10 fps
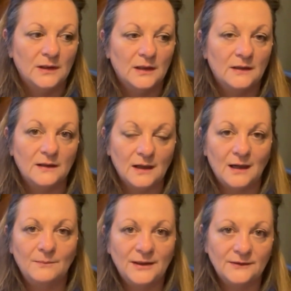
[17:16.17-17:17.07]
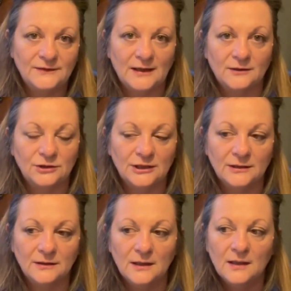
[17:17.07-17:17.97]
in the comments
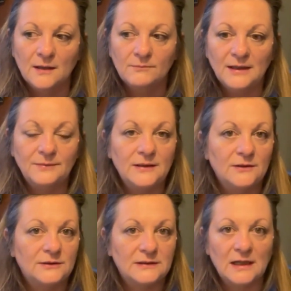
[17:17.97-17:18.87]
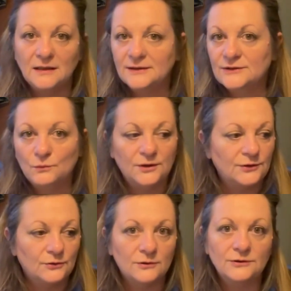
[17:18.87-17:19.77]
section, maybe tell us
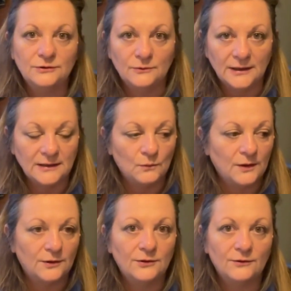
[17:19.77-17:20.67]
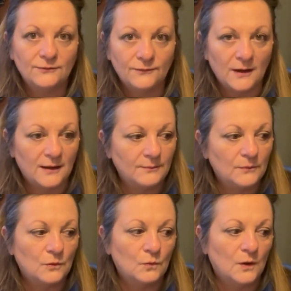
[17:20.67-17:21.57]
what you're doing, where you're
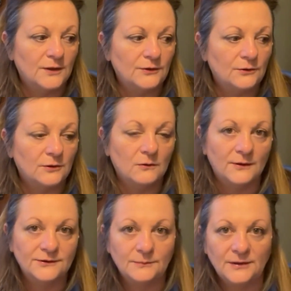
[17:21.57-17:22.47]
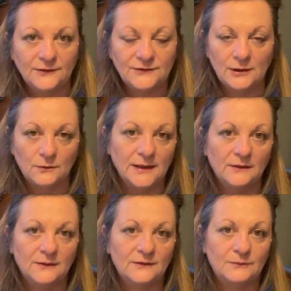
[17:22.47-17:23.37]
from, what you're going to be
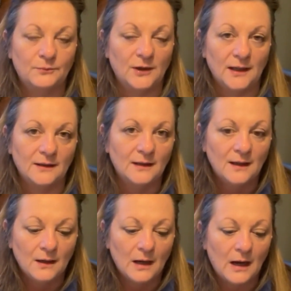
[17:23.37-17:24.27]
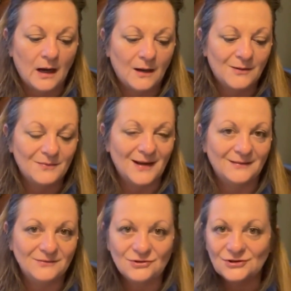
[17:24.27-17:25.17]
sowing this spring,
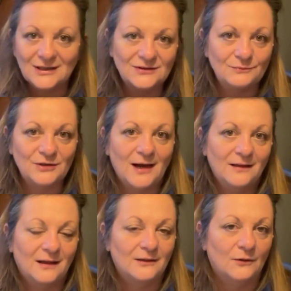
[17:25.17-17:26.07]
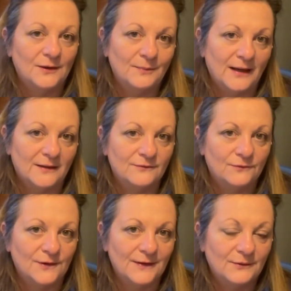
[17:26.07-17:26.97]
and just get some dialogue going back and
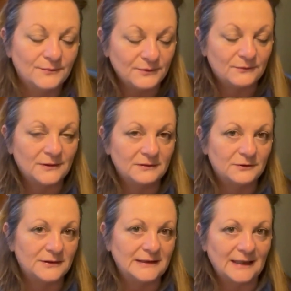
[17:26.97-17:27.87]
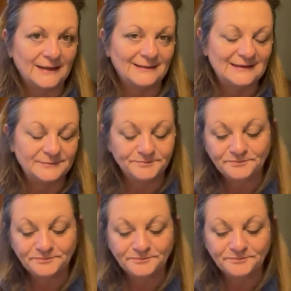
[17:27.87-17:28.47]
forth. That would be really, really nice.